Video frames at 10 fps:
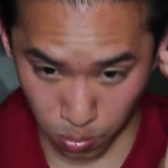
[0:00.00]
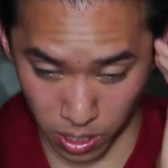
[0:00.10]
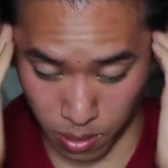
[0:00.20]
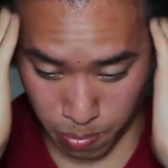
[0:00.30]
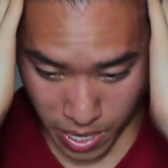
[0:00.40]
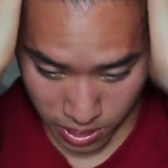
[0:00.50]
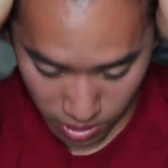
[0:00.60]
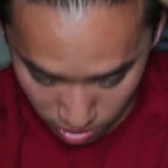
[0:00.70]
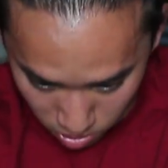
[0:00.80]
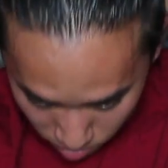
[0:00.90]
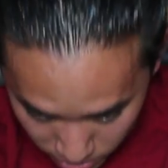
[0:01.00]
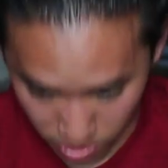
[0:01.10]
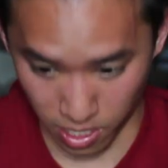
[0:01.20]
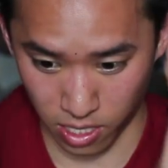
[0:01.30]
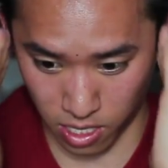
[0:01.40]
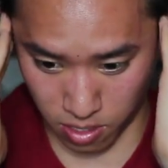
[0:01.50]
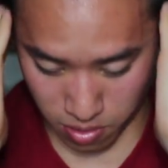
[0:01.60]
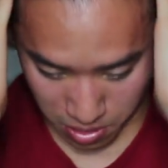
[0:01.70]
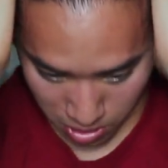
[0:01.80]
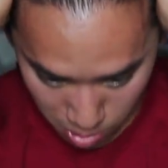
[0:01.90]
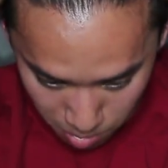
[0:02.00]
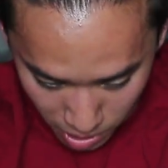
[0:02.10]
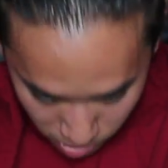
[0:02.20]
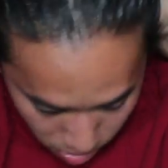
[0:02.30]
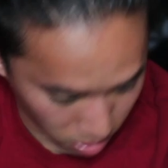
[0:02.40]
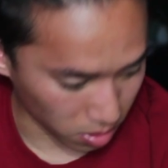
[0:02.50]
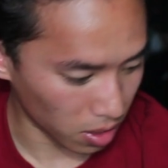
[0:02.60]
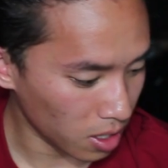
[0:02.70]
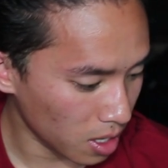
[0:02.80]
pretty basic grease nothing really special